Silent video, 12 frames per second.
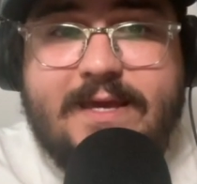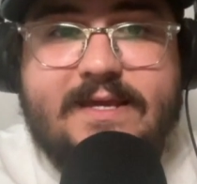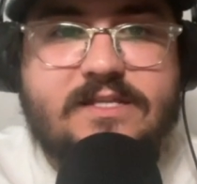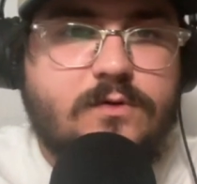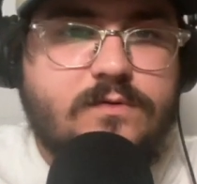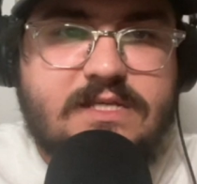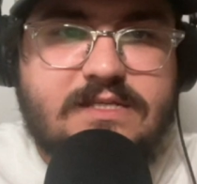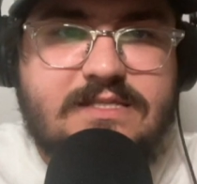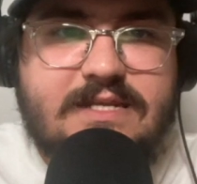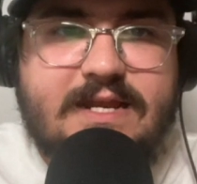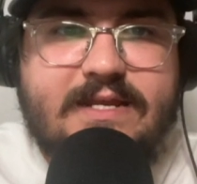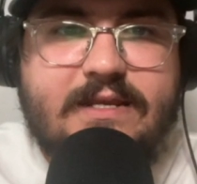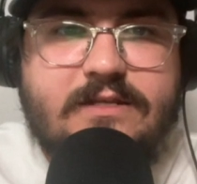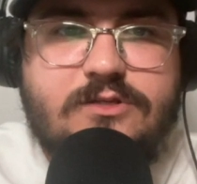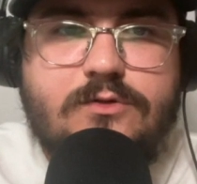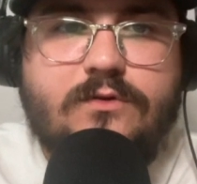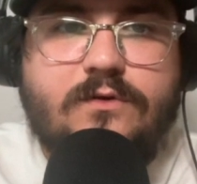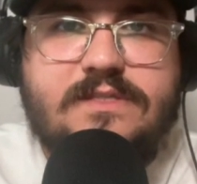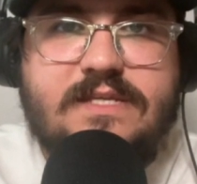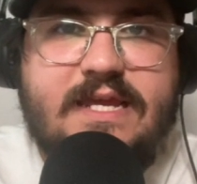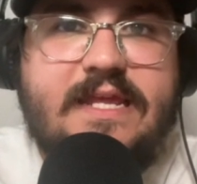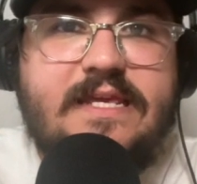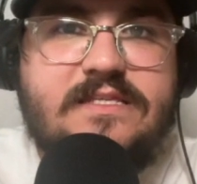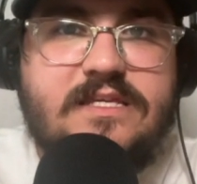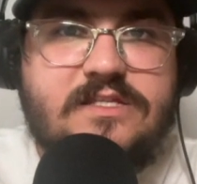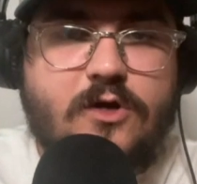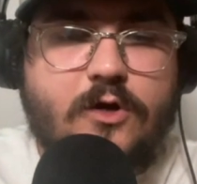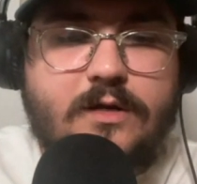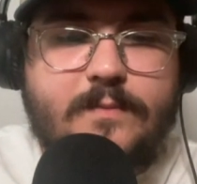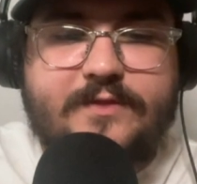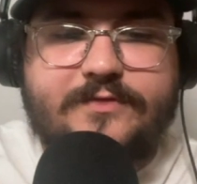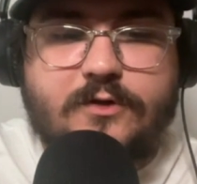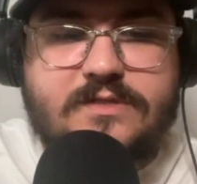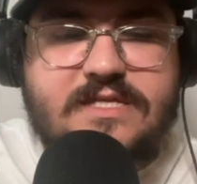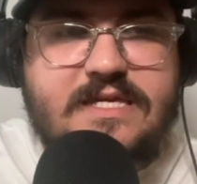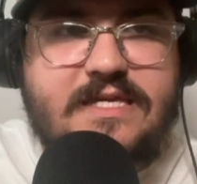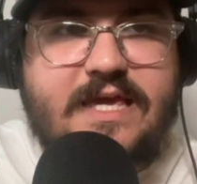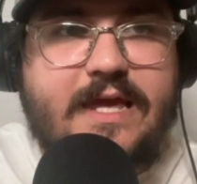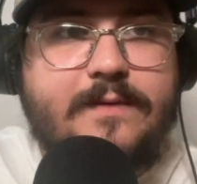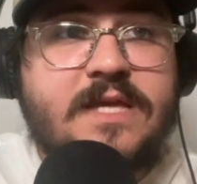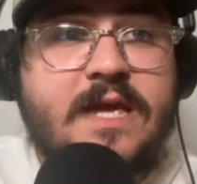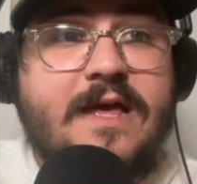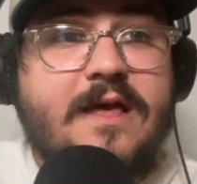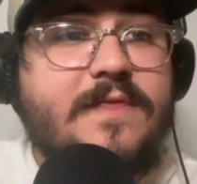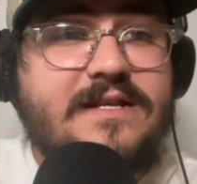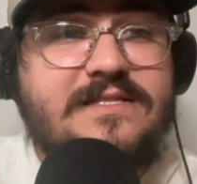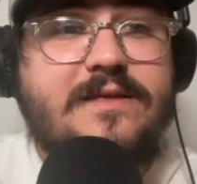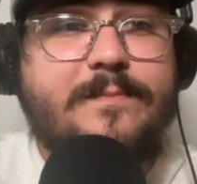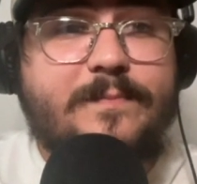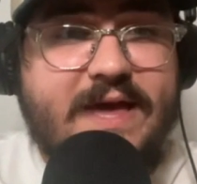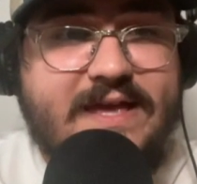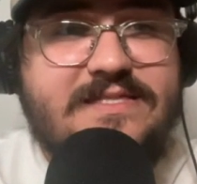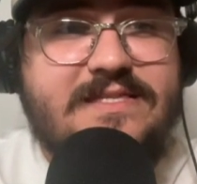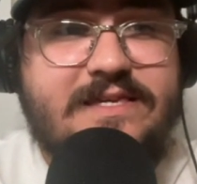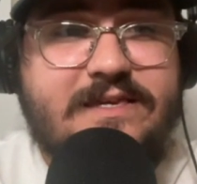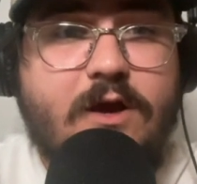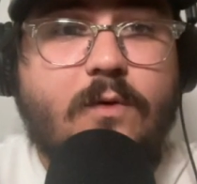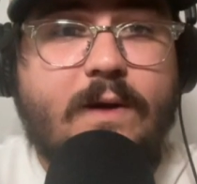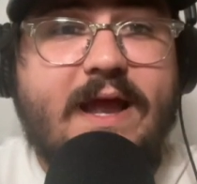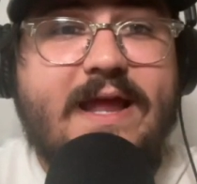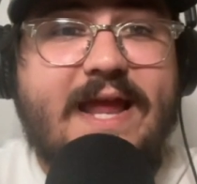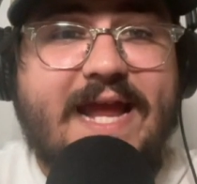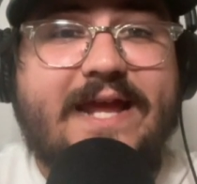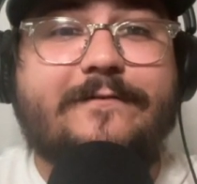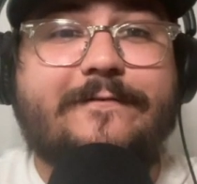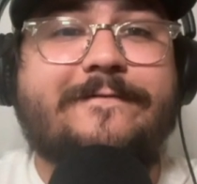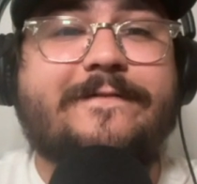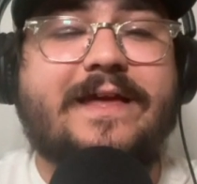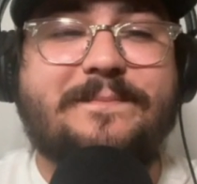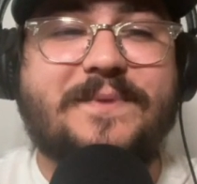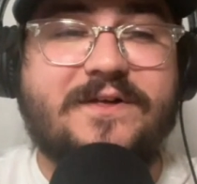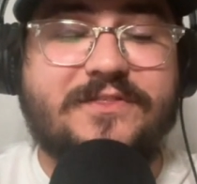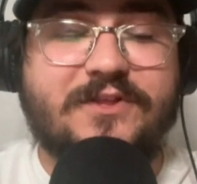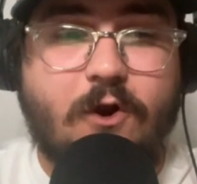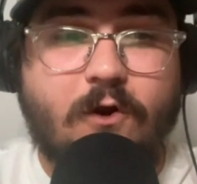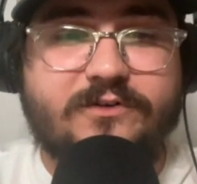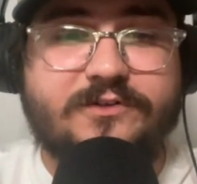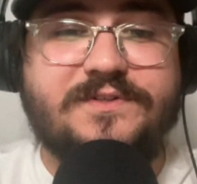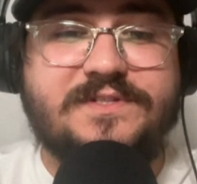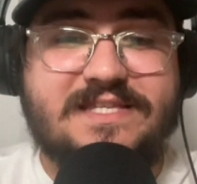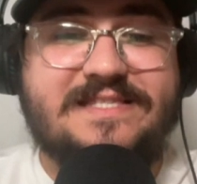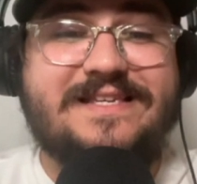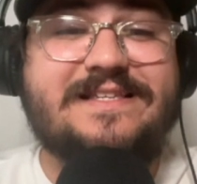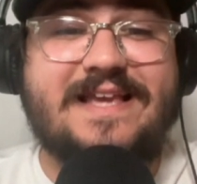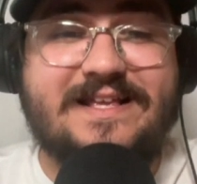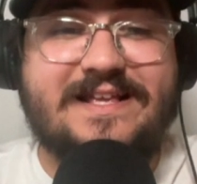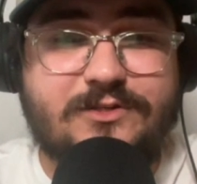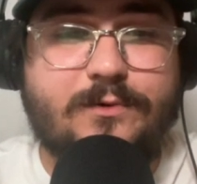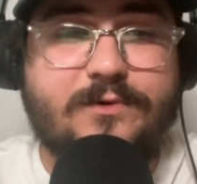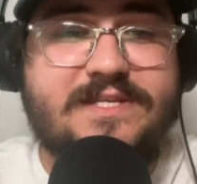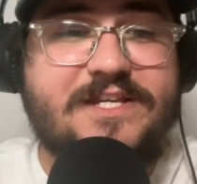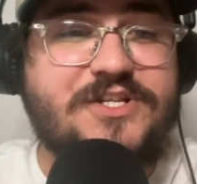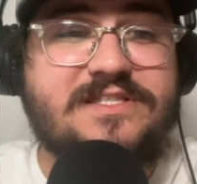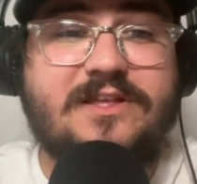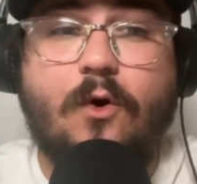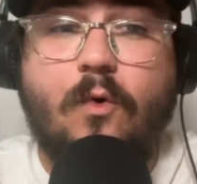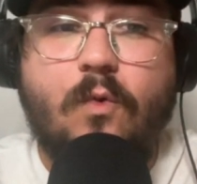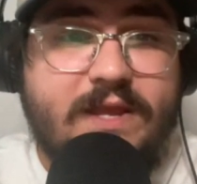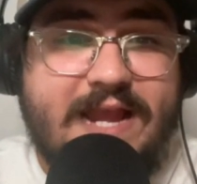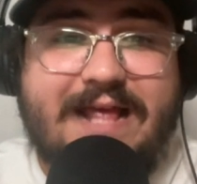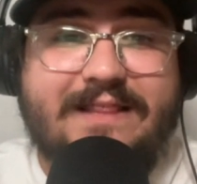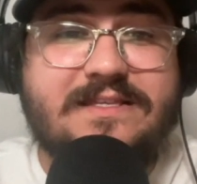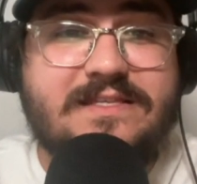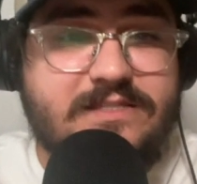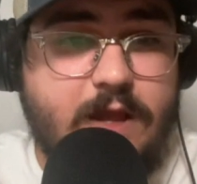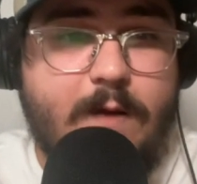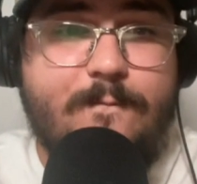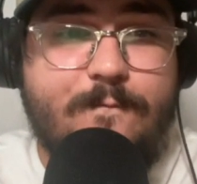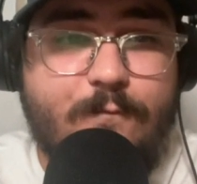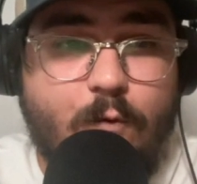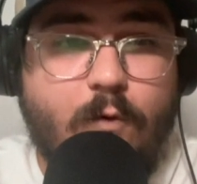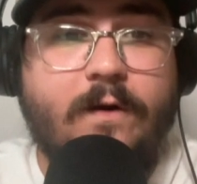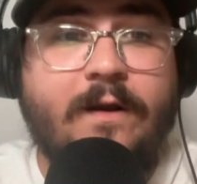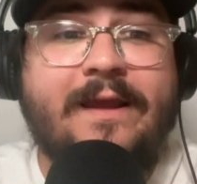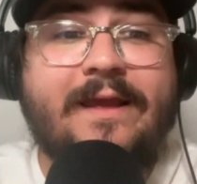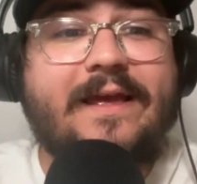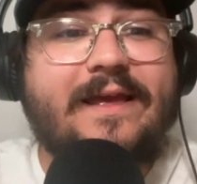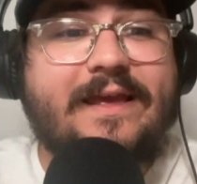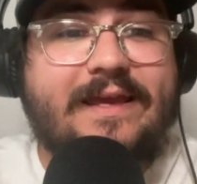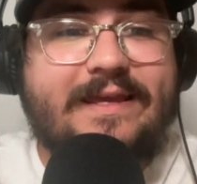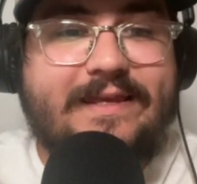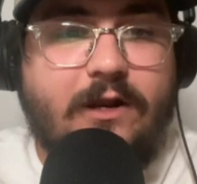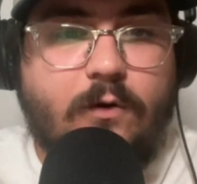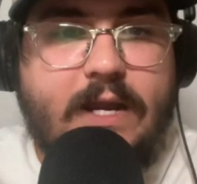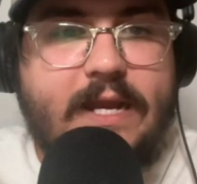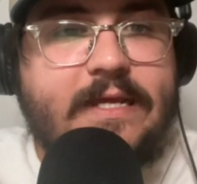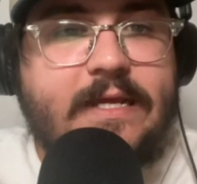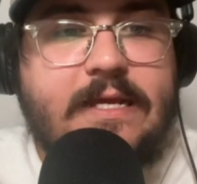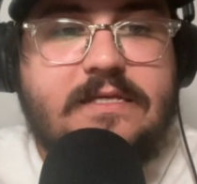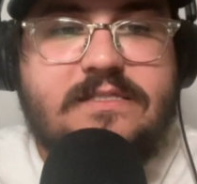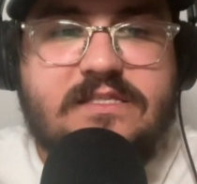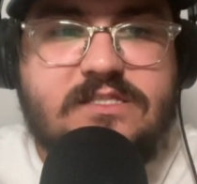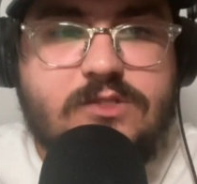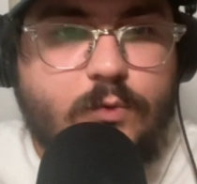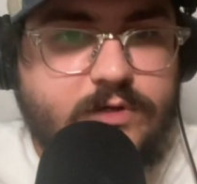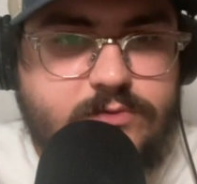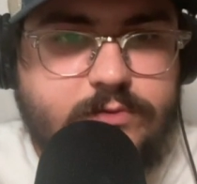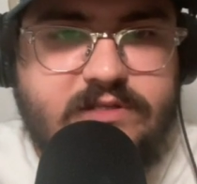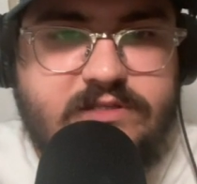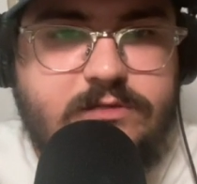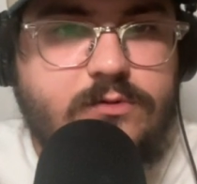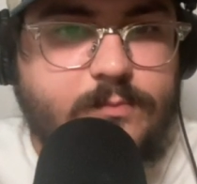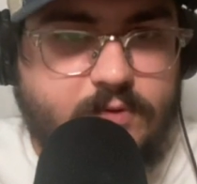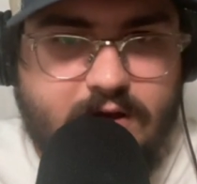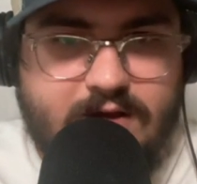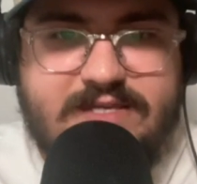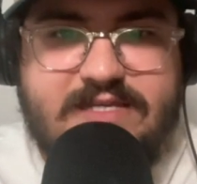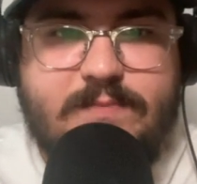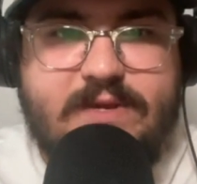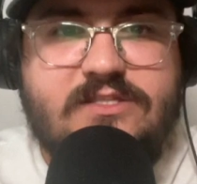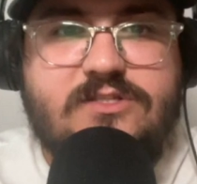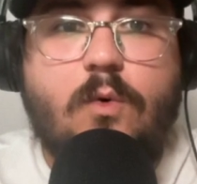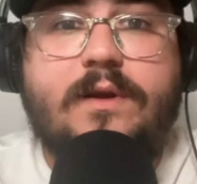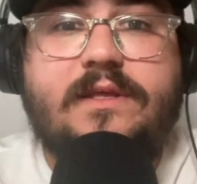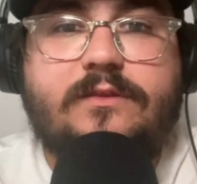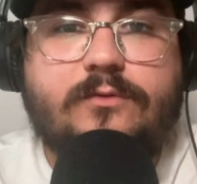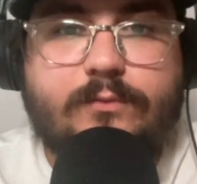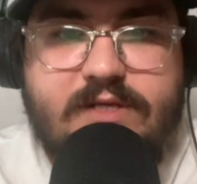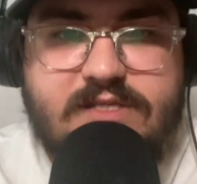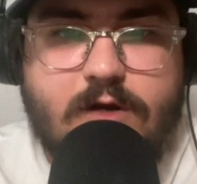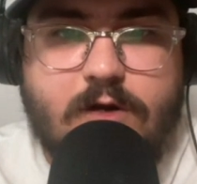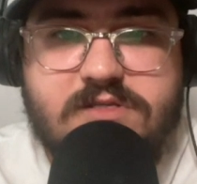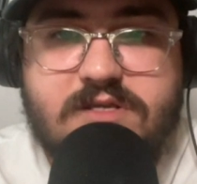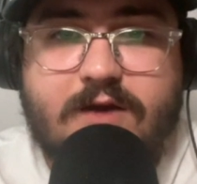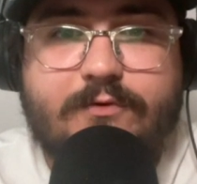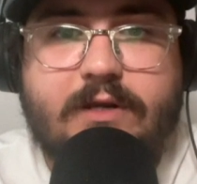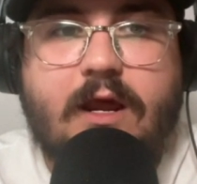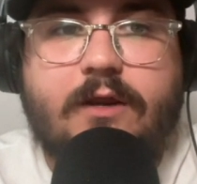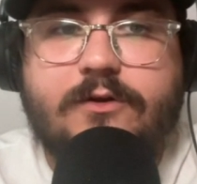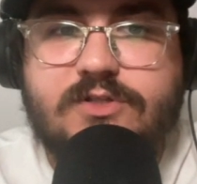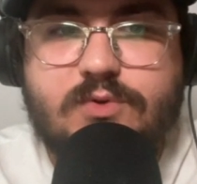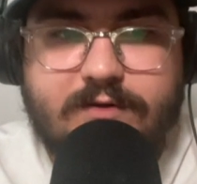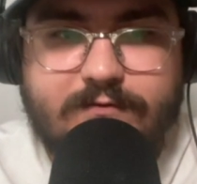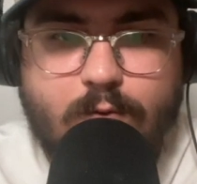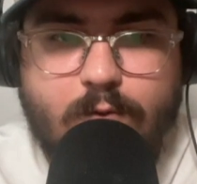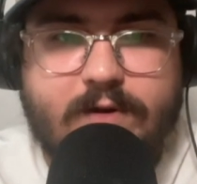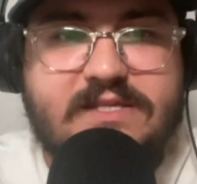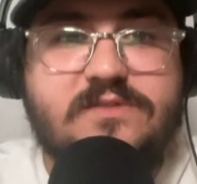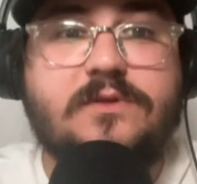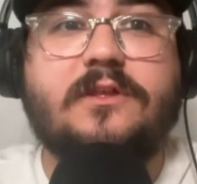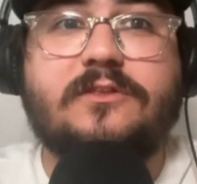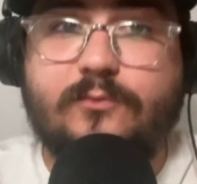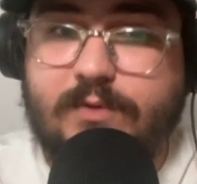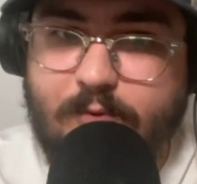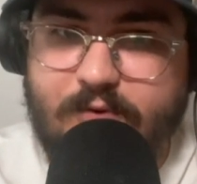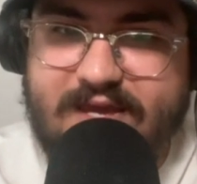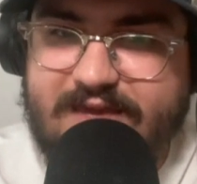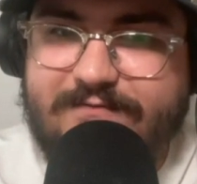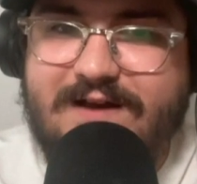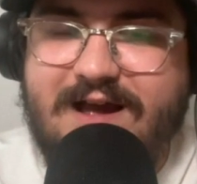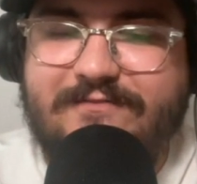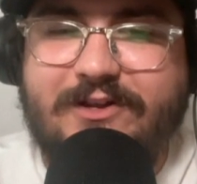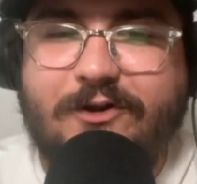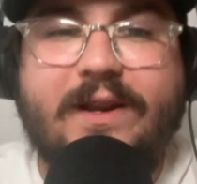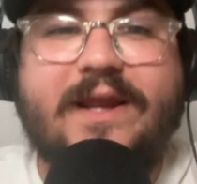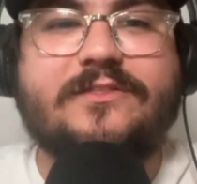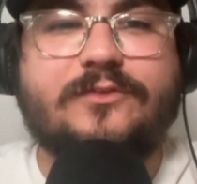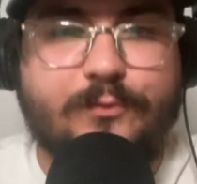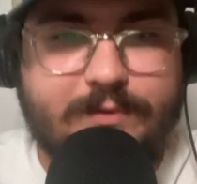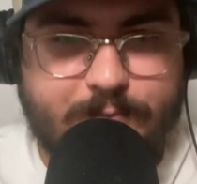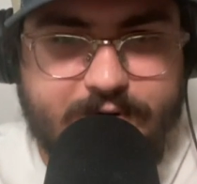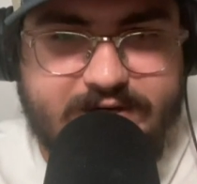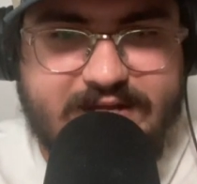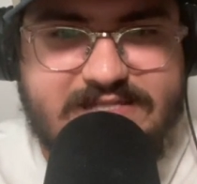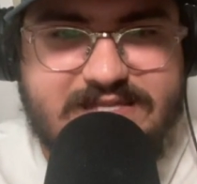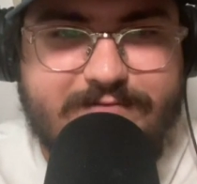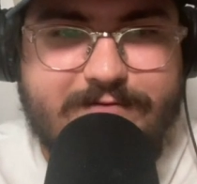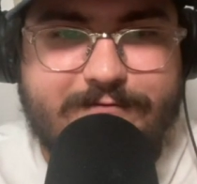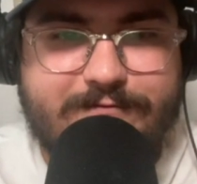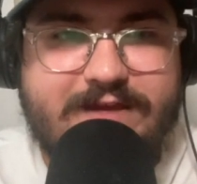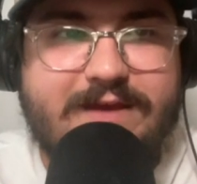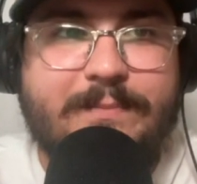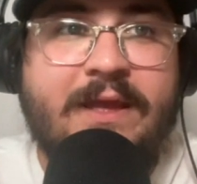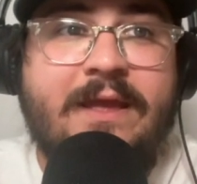He's thrown 69 and two-thirds innings. He started about 13 games. That is the best ERA and FIP on the Cardinals since he's entered the rotation. He's the only guy at the sub 4 ERA. Since 2022, Plante's made 23 starts covering 124 innings with a 3.85 ERA and 3.87 FIP.